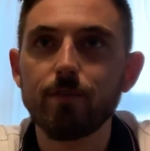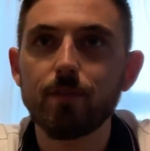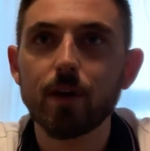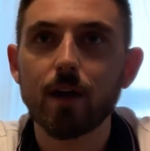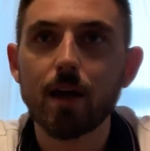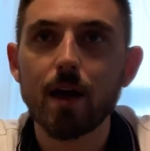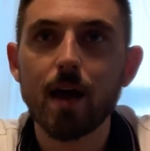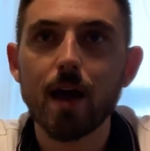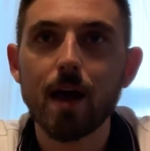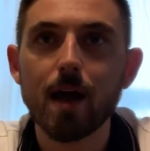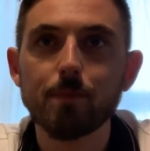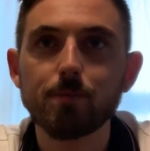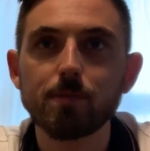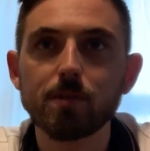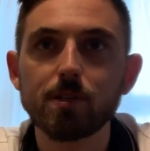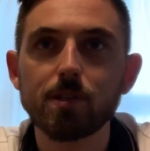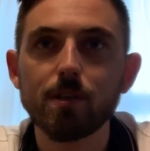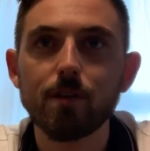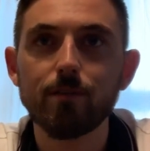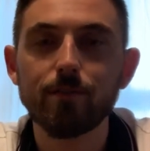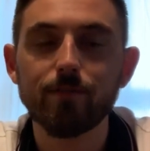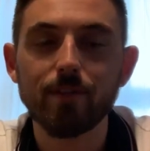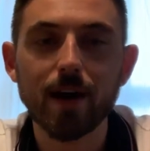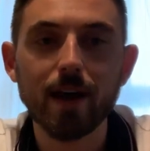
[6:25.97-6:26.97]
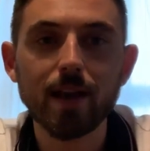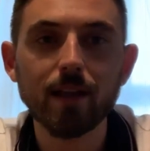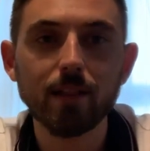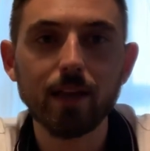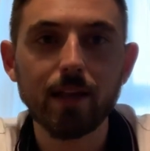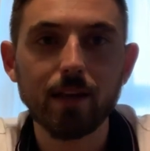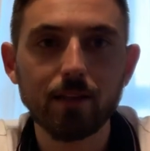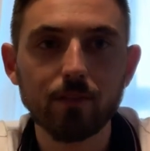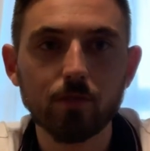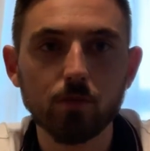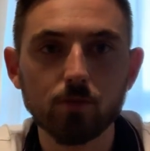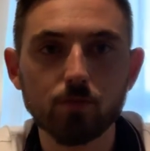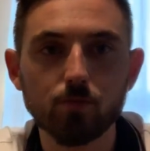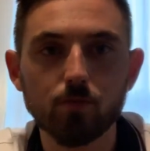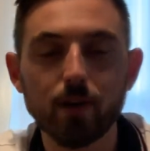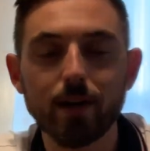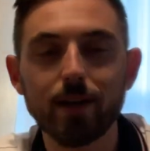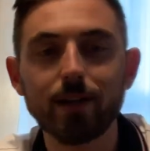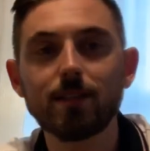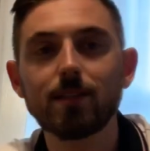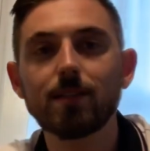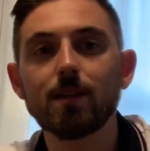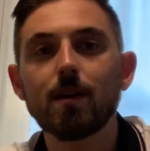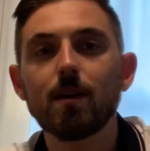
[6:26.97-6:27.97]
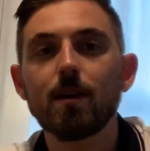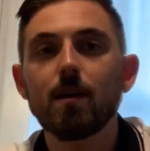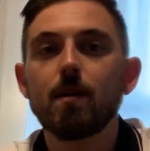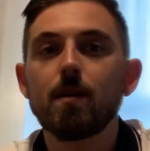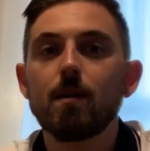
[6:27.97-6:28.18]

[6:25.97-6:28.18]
the cops violating those rights.